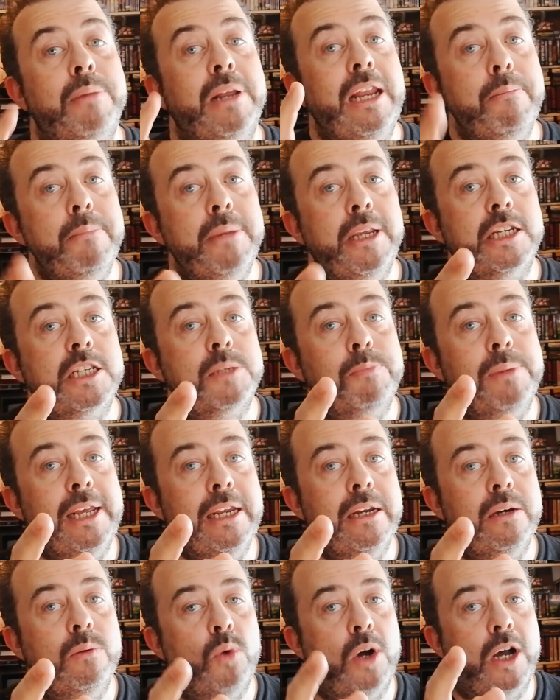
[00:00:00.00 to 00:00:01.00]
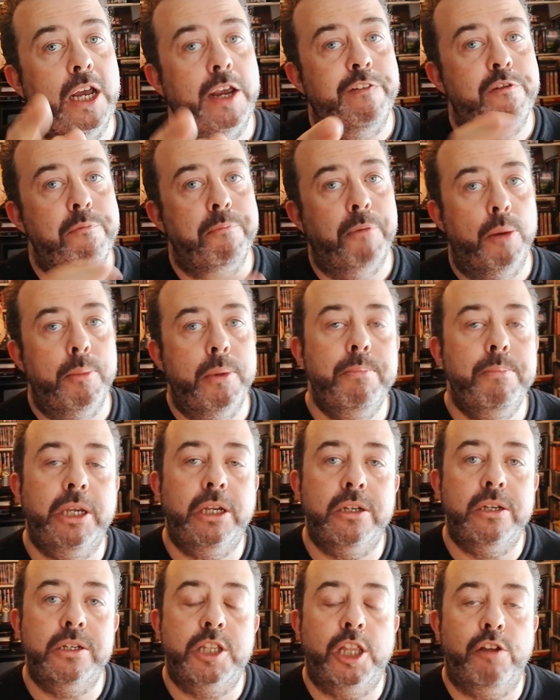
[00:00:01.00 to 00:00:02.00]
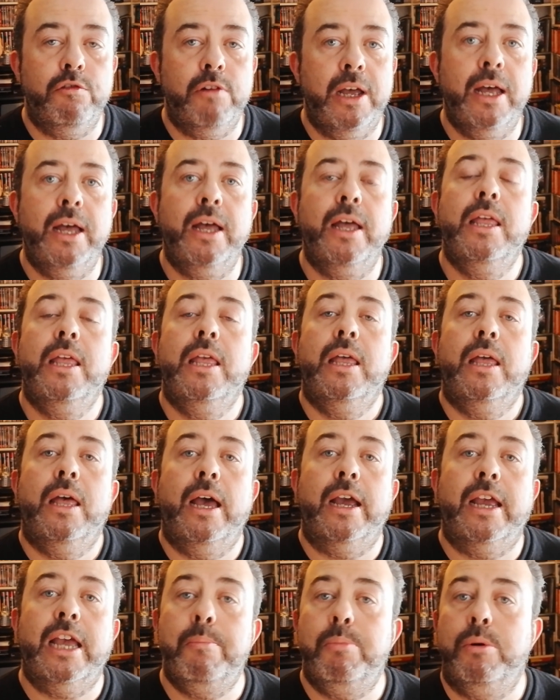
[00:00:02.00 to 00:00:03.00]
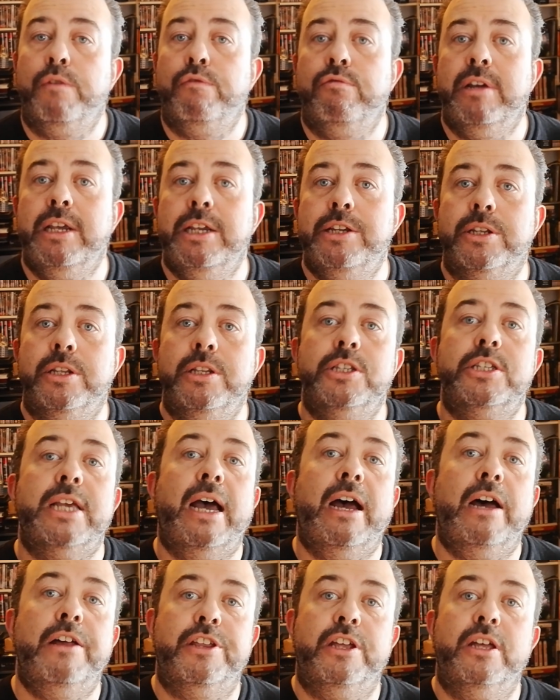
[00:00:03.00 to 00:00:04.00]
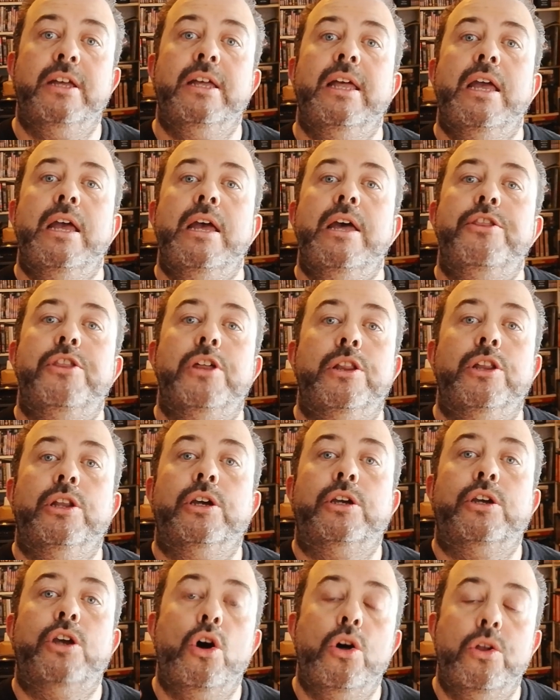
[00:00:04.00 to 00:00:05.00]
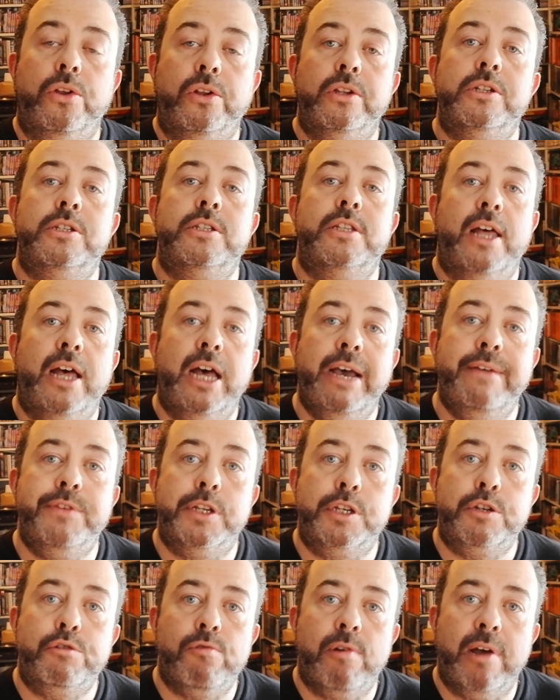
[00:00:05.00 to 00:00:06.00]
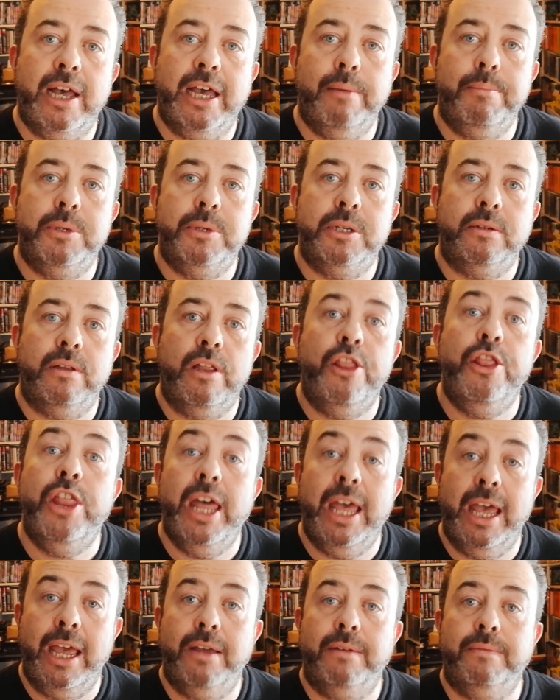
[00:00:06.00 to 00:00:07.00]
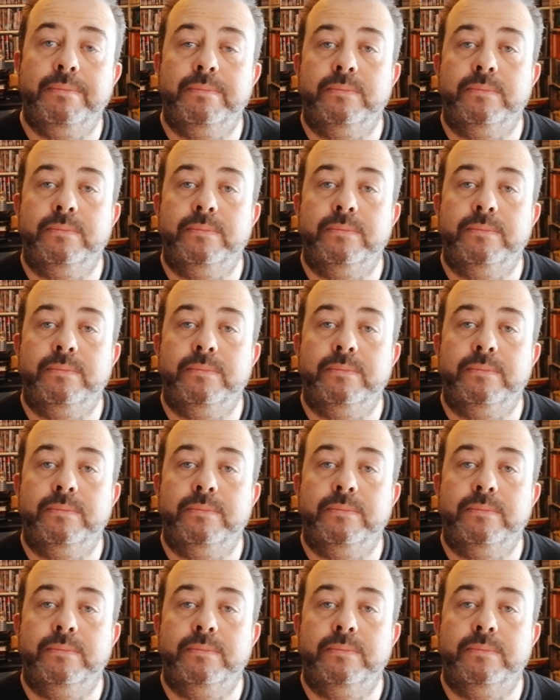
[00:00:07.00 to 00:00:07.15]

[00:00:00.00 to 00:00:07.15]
But let me explain why for a moment, because there are a couple of reasons other than the cons that I've described there.